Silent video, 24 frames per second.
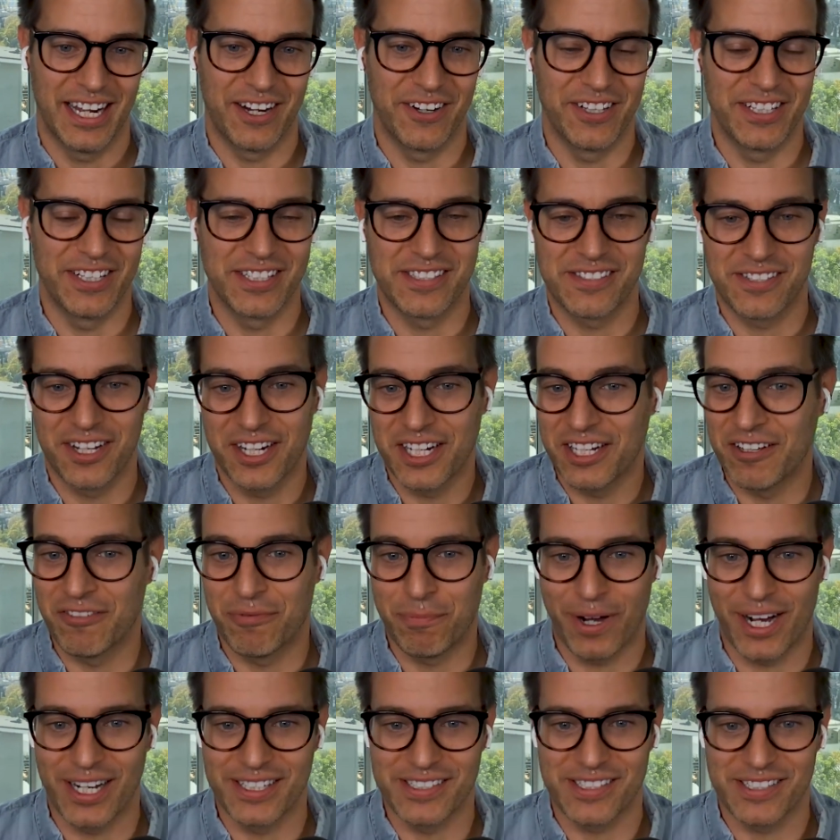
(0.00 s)
Now, in the study
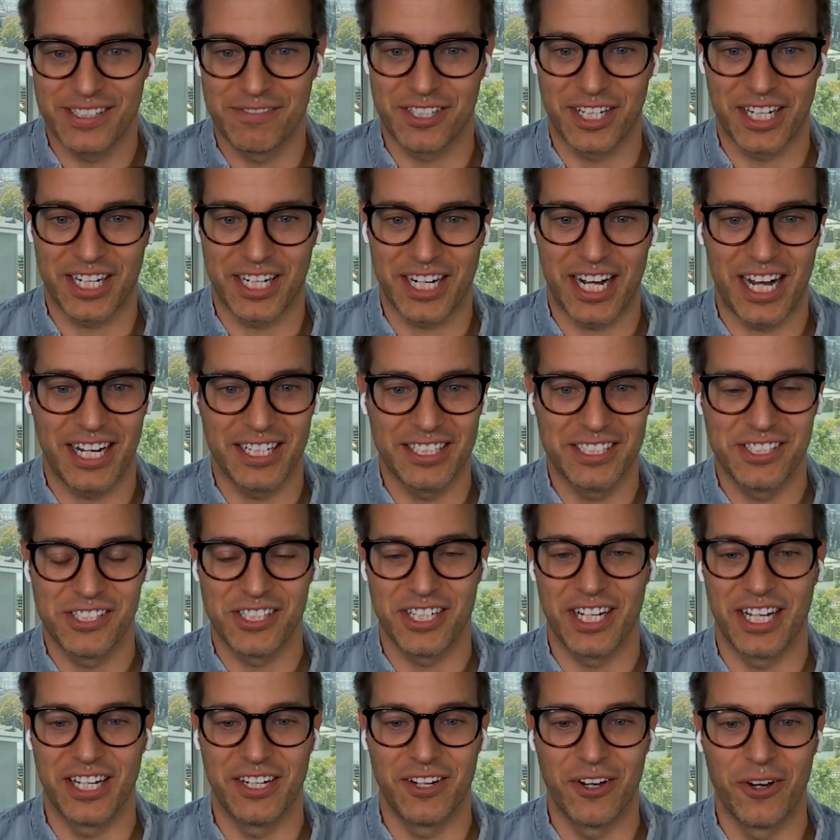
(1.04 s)
of positive
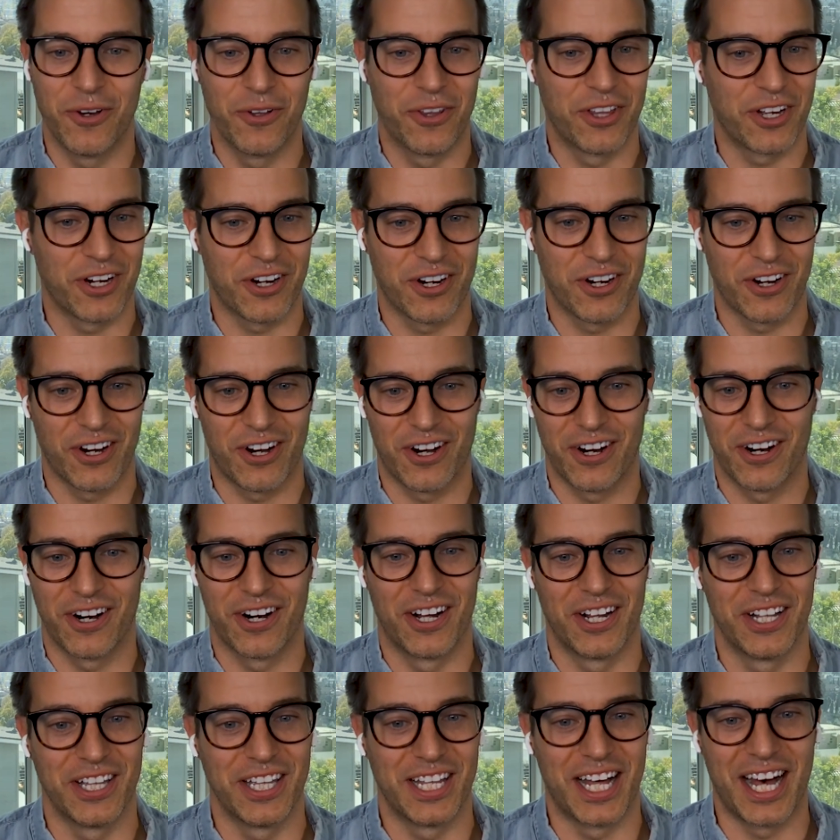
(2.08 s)
psychology, I know there
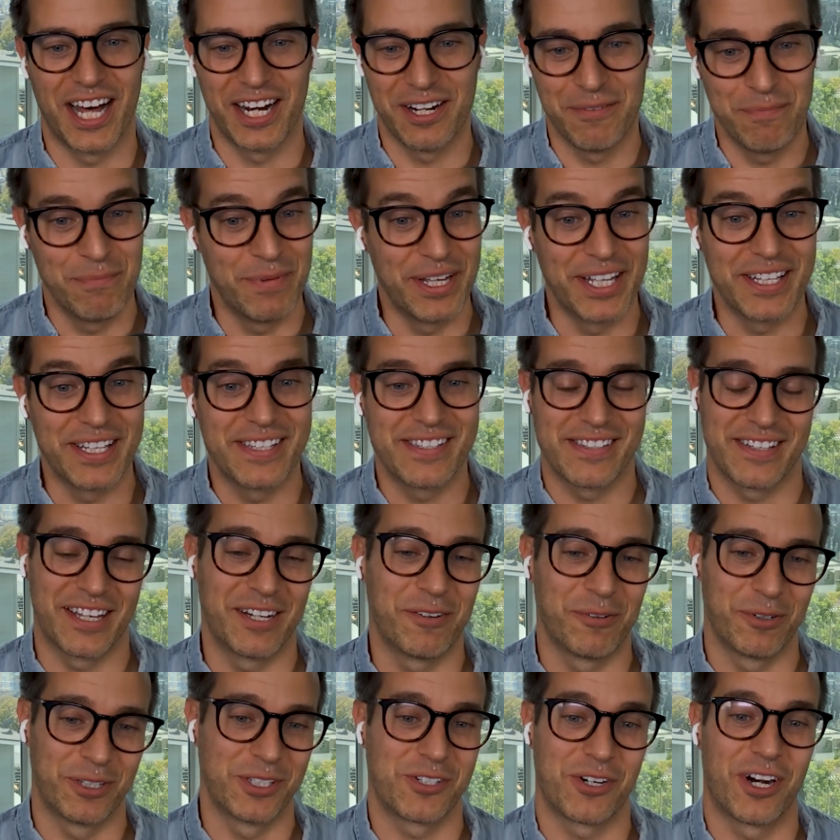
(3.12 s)
are a lot of myths
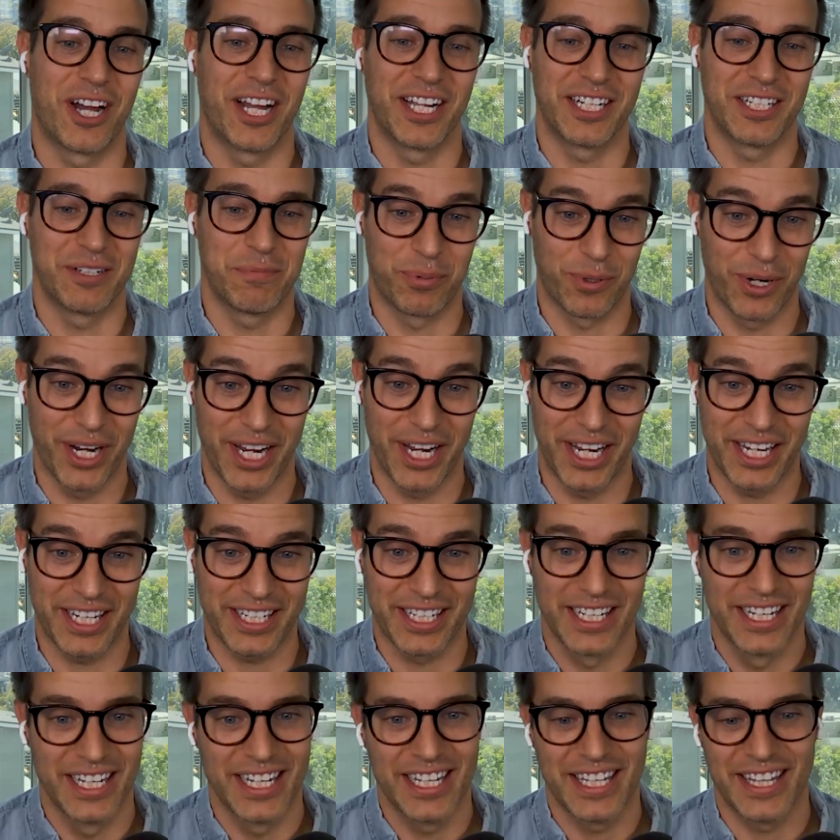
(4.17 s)
that we're trying to
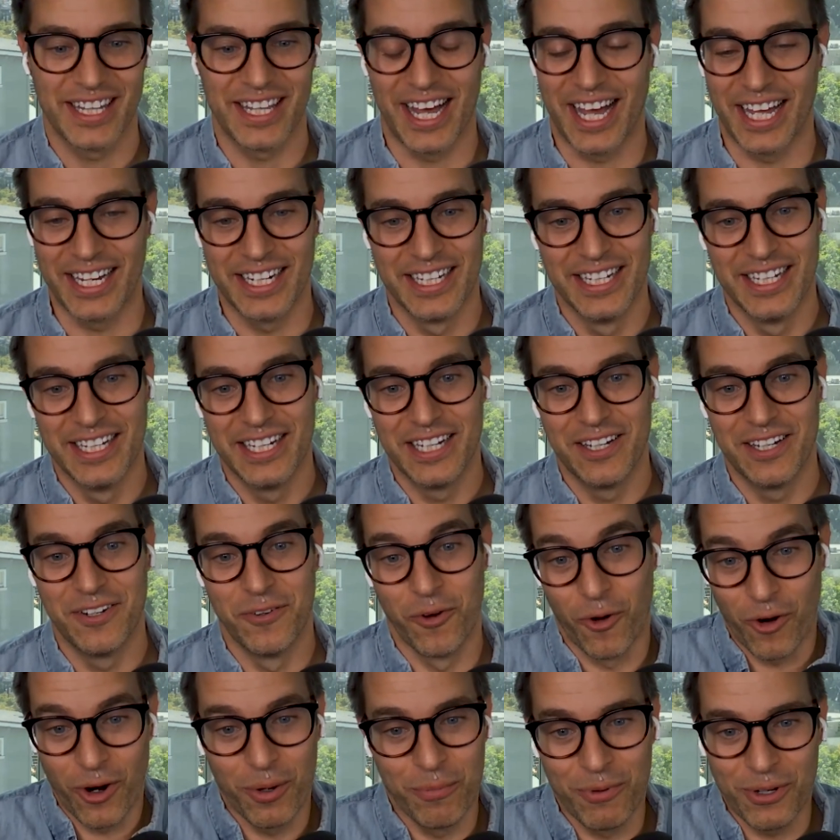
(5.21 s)
break that
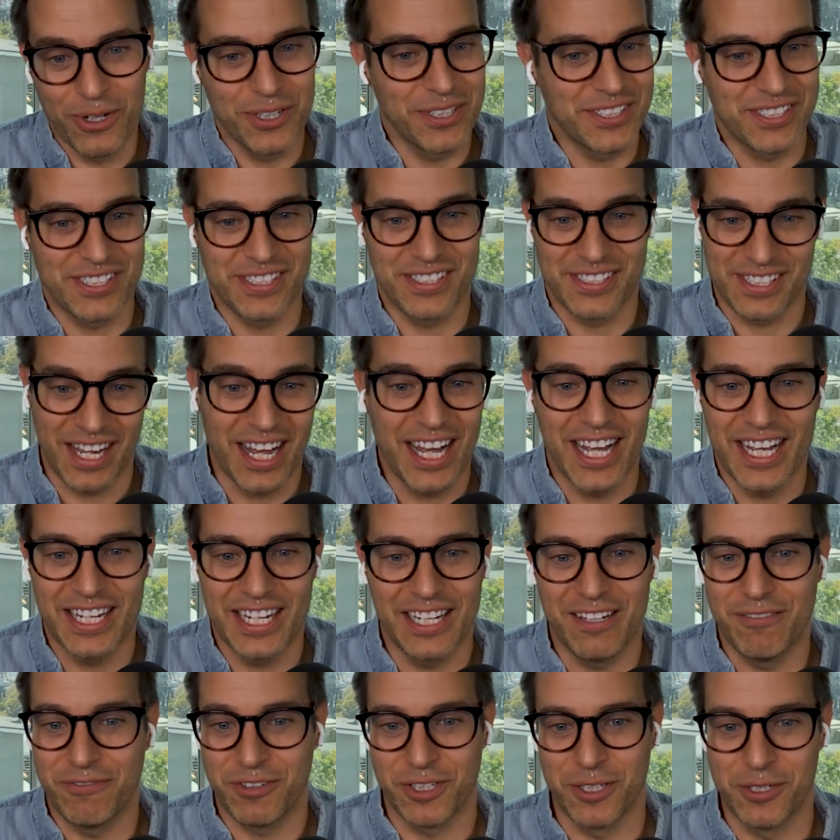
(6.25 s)
normal
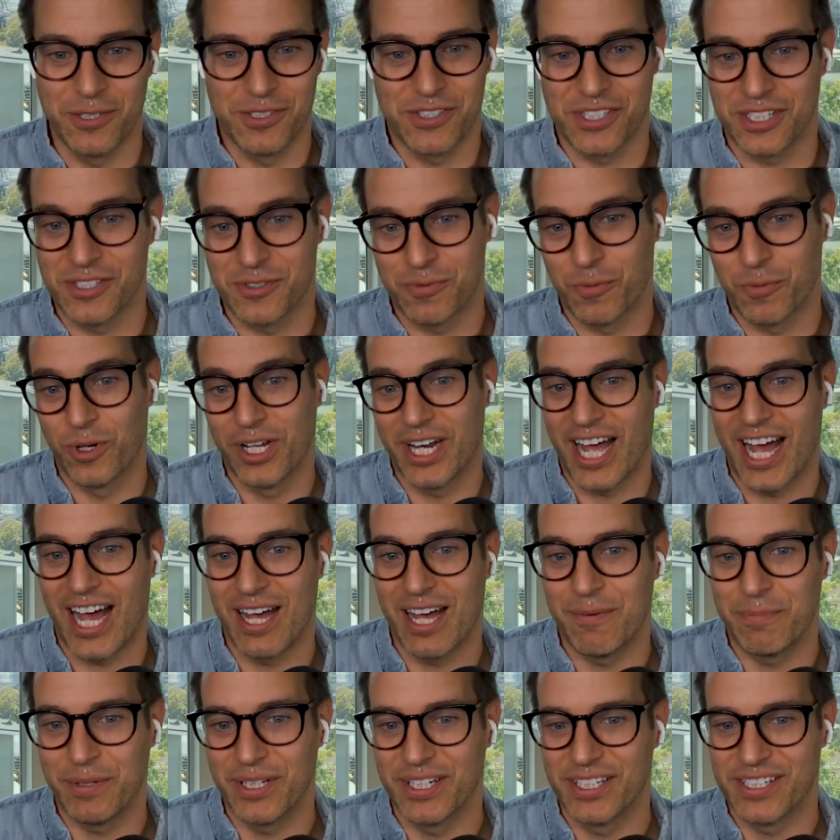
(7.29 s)
society views what
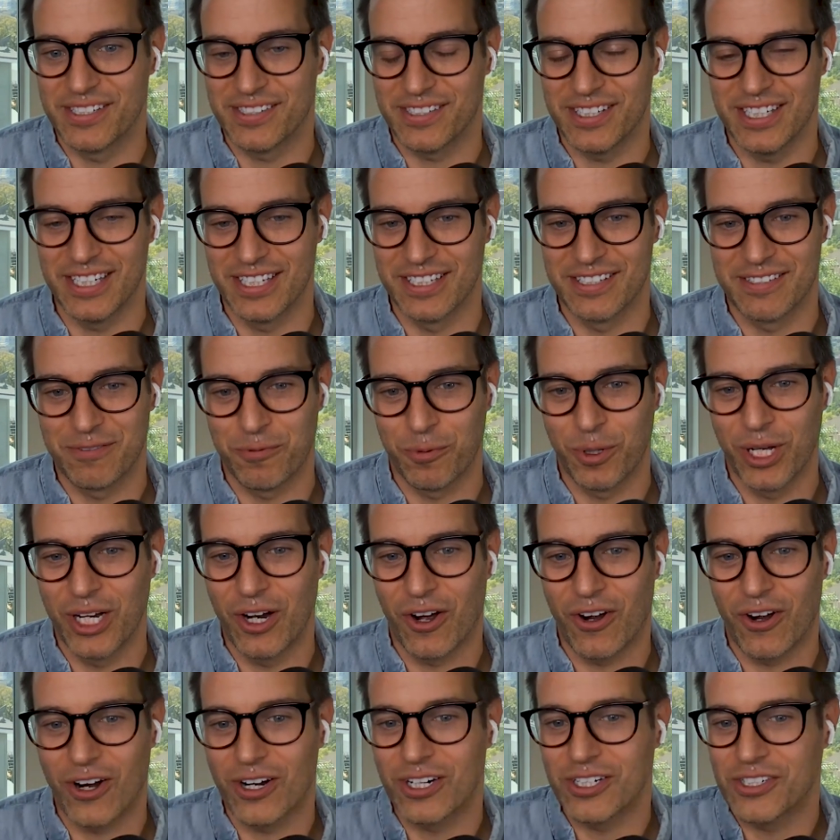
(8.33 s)
happiness is.
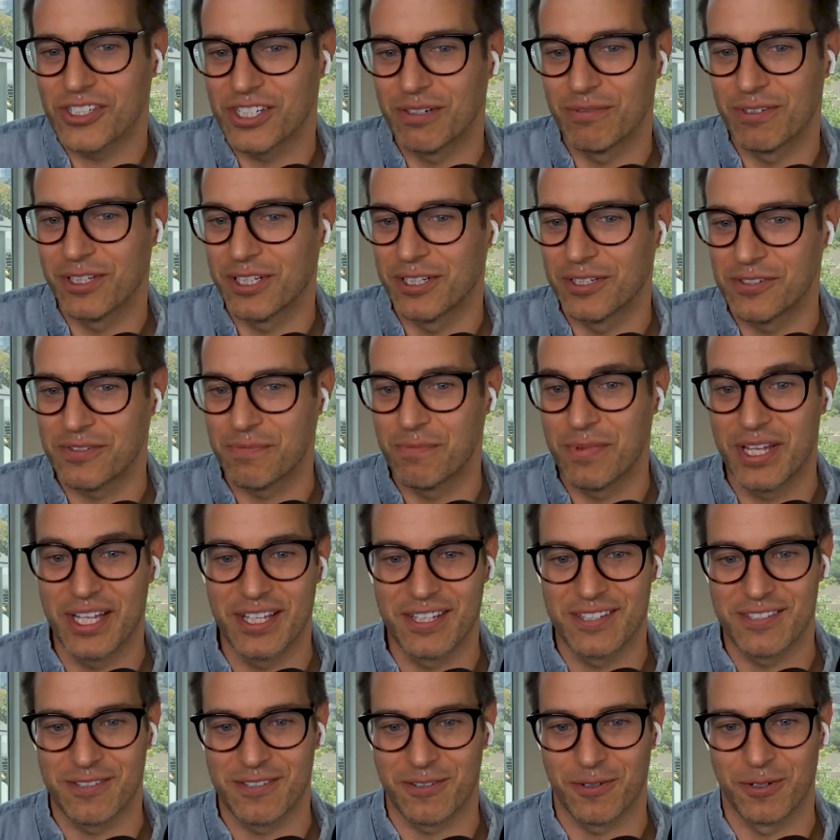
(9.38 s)
What are some of those
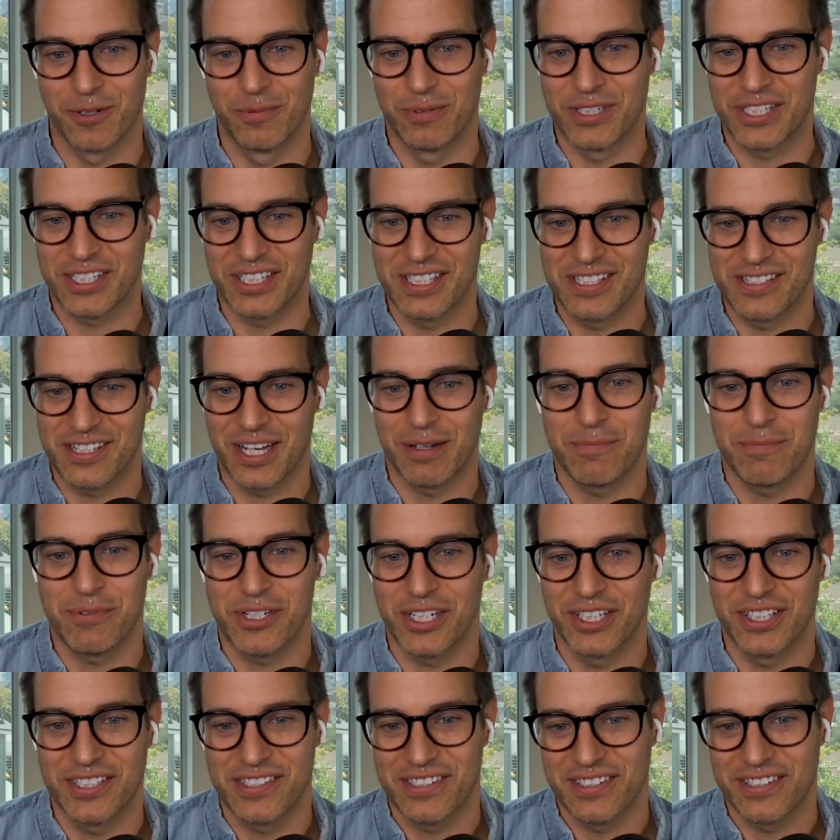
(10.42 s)
myths or
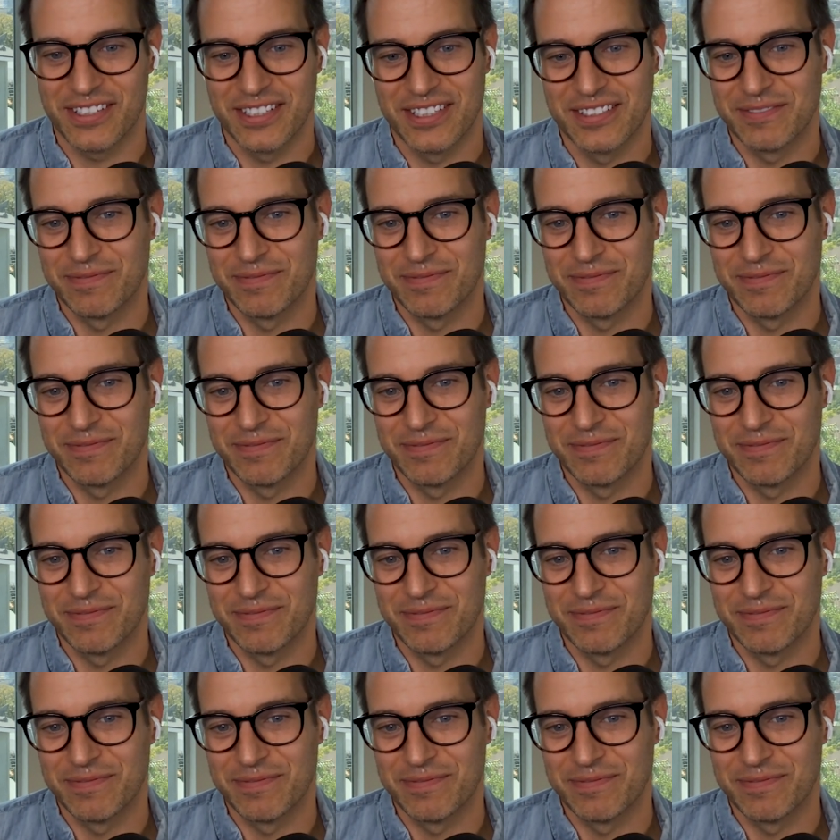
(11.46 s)
misconceptions?